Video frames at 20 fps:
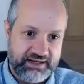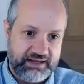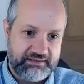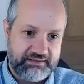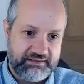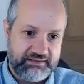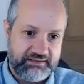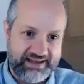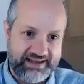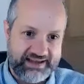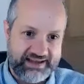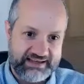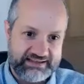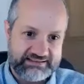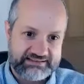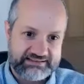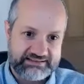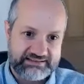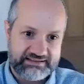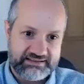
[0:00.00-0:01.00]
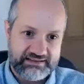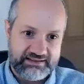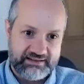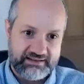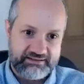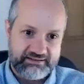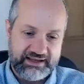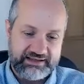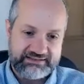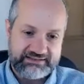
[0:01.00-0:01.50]
That's something that
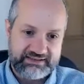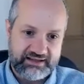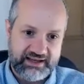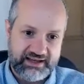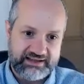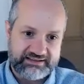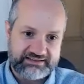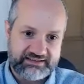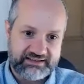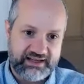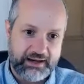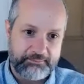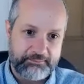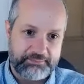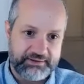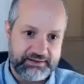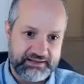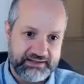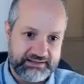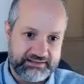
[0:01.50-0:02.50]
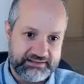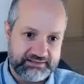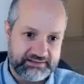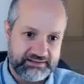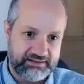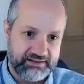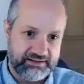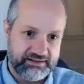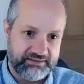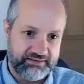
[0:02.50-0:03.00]
has
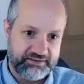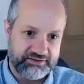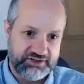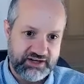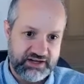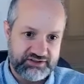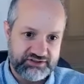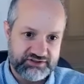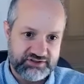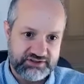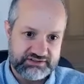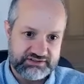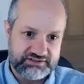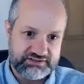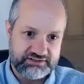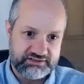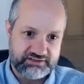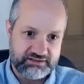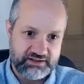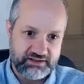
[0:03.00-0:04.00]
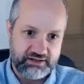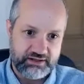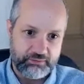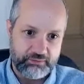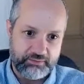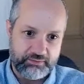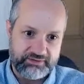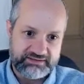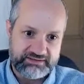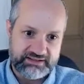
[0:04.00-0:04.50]
accompanied the
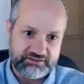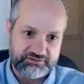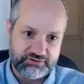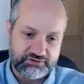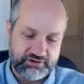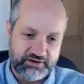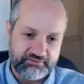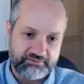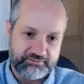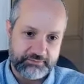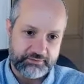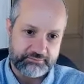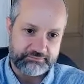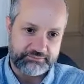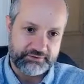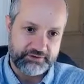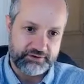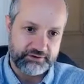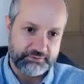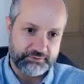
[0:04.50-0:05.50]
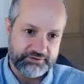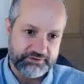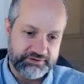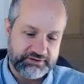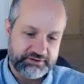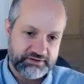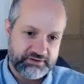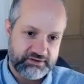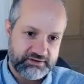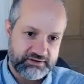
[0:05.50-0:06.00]
changes with central
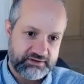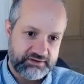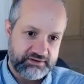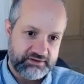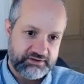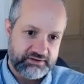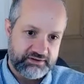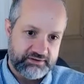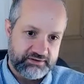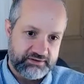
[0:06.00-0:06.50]
government procurement.